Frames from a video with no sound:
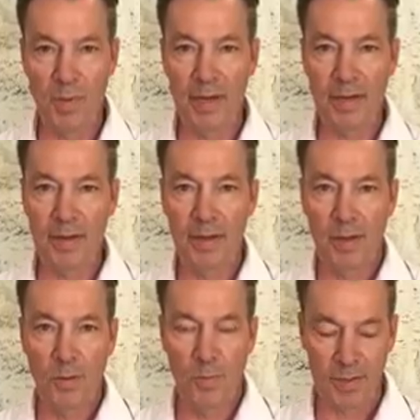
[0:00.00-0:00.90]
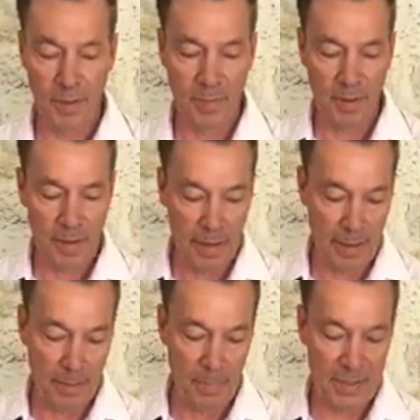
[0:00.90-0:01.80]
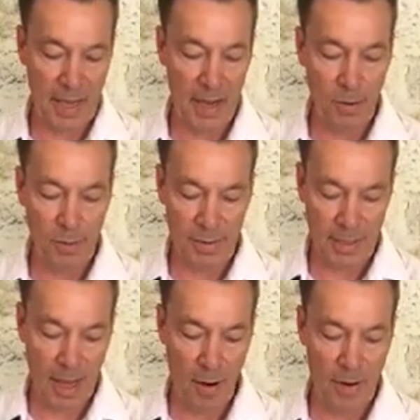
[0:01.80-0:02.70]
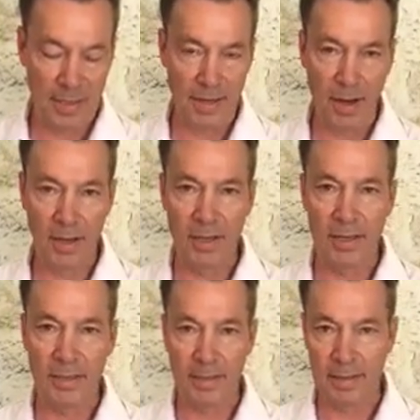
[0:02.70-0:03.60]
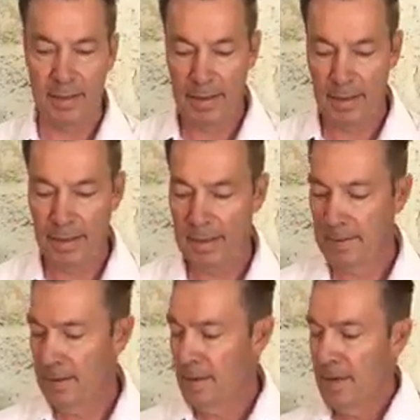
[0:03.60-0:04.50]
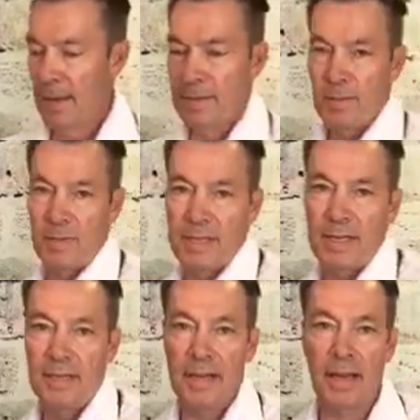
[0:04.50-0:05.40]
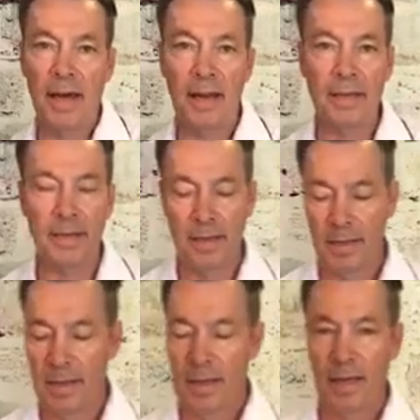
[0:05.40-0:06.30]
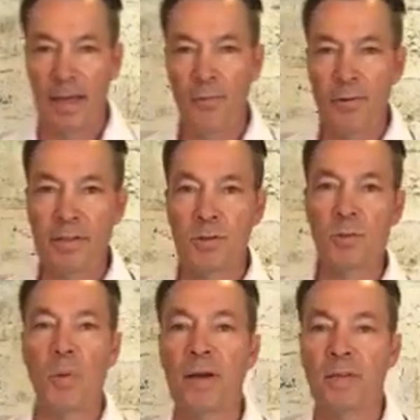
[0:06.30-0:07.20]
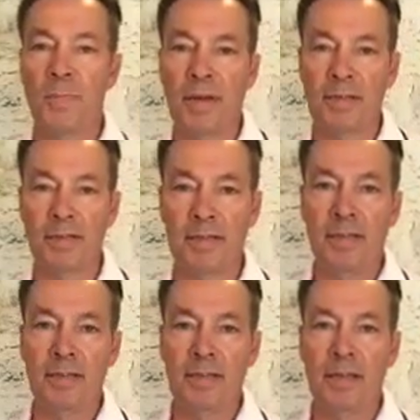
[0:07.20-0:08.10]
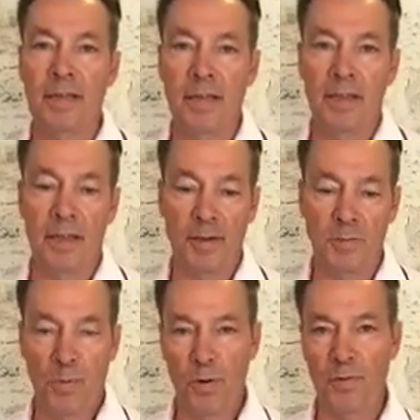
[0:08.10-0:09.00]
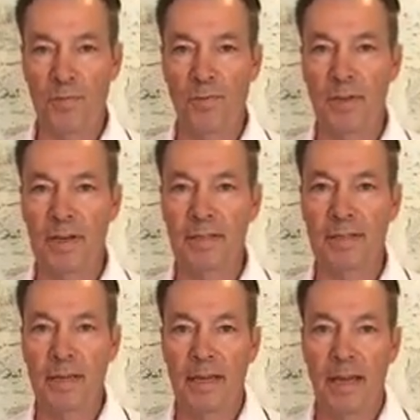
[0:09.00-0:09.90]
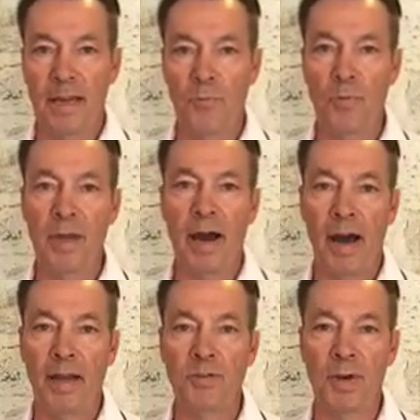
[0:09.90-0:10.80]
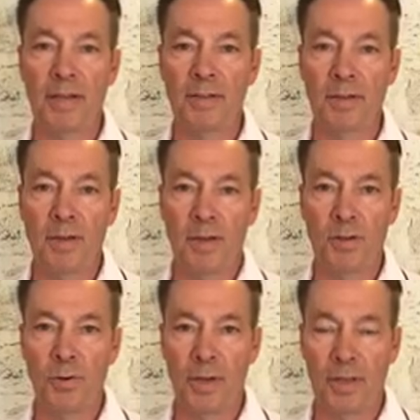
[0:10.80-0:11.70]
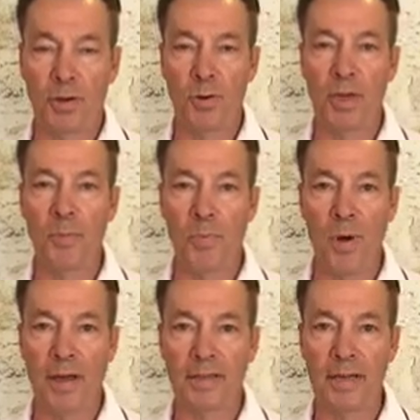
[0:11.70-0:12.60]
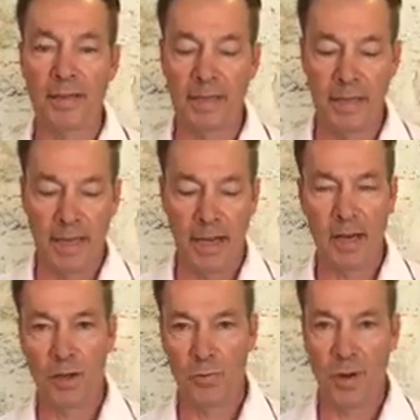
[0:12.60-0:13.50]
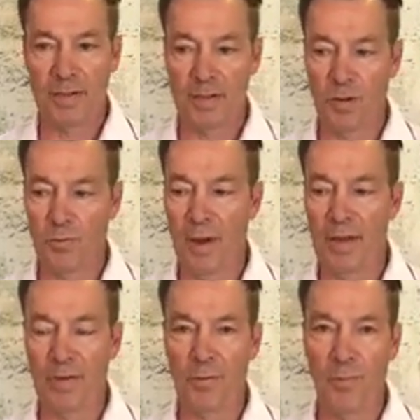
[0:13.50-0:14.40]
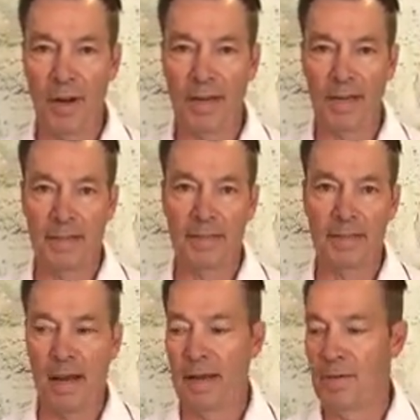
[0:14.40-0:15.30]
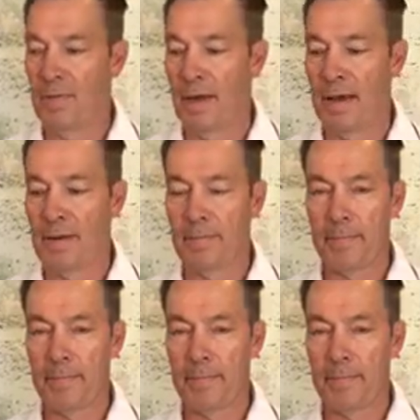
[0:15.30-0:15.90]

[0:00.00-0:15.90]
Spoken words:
meat with some potatoes, carrots, and onions, and some seasoning on it. Everson Spice makes a seasoning that is perfect for this. It rehydrates during the cooking process, and it creates a gravy right inside of that.